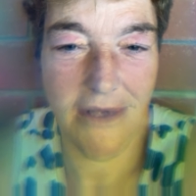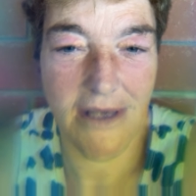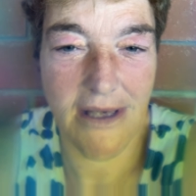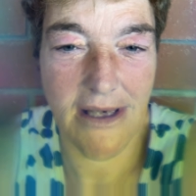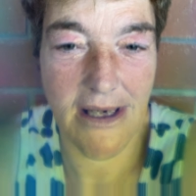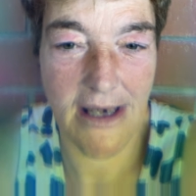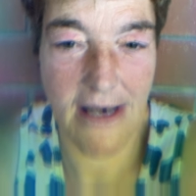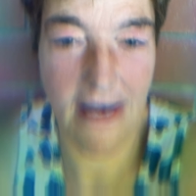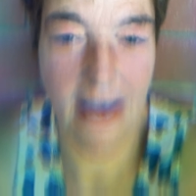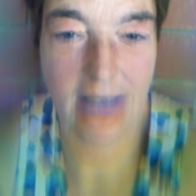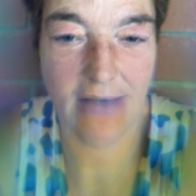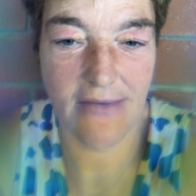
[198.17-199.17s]
Good night,
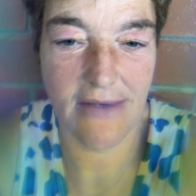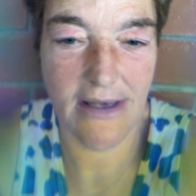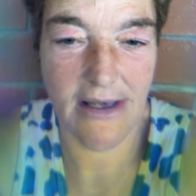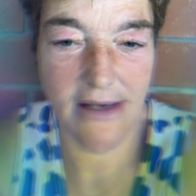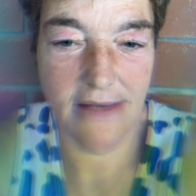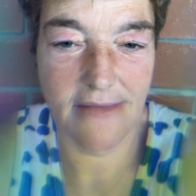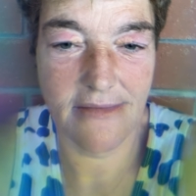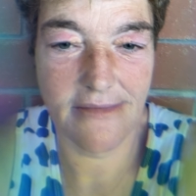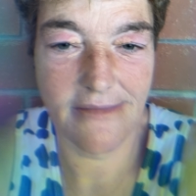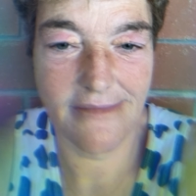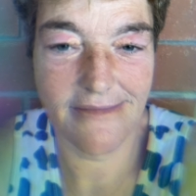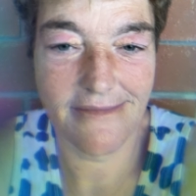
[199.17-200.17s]
all. Love and light.
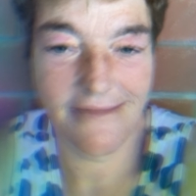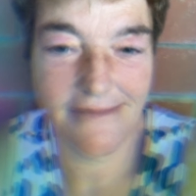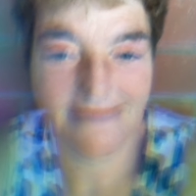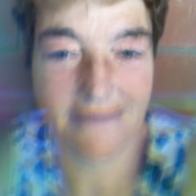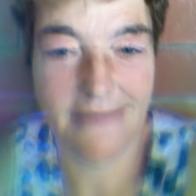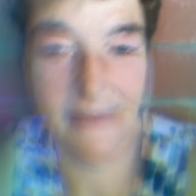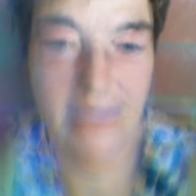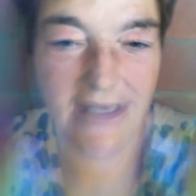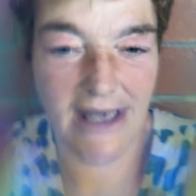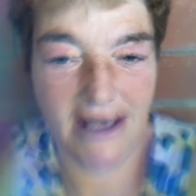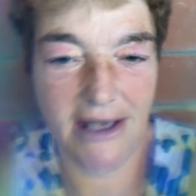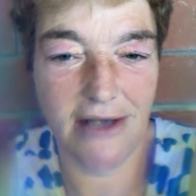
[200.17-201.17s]
And
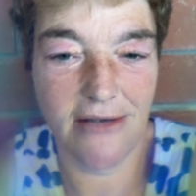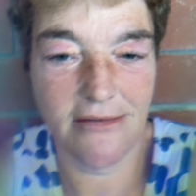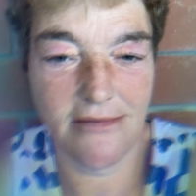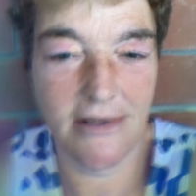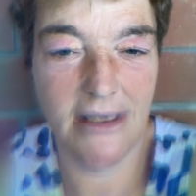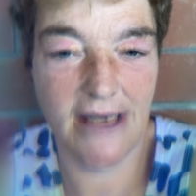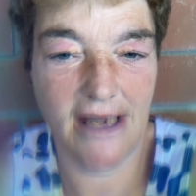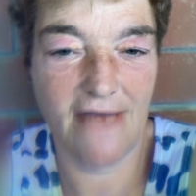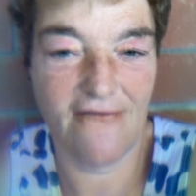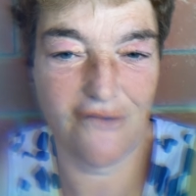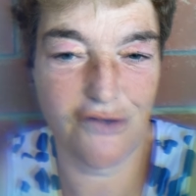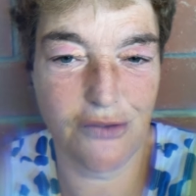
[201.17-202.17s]
thank you again
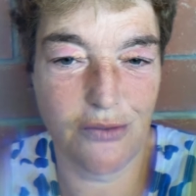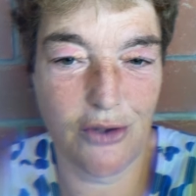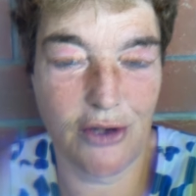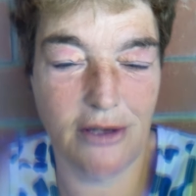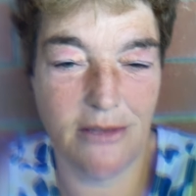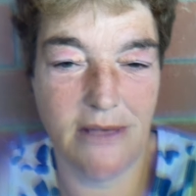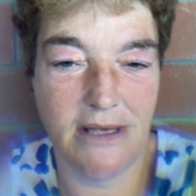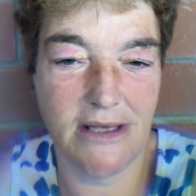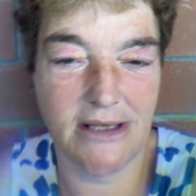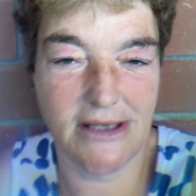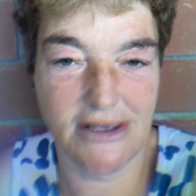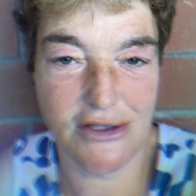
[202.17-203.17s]
for supporting me
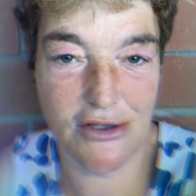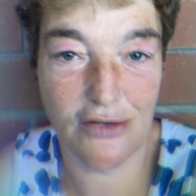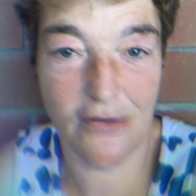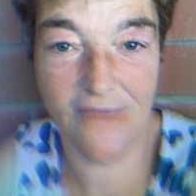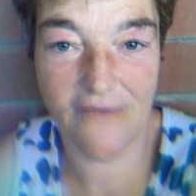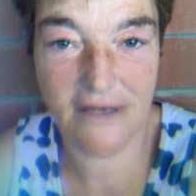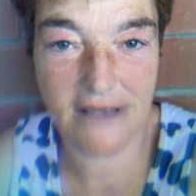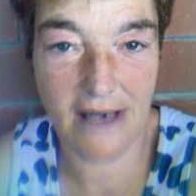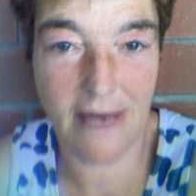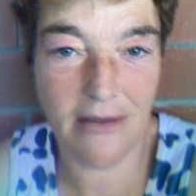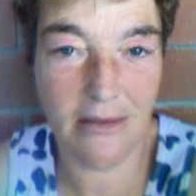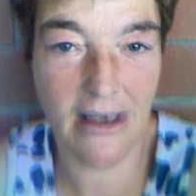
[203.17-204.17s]
in such a horrific
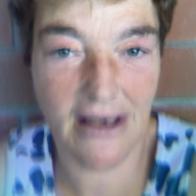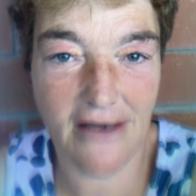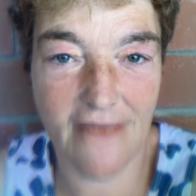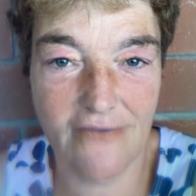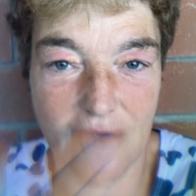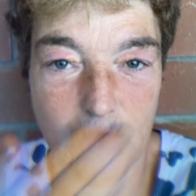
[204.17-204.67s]
time in my life.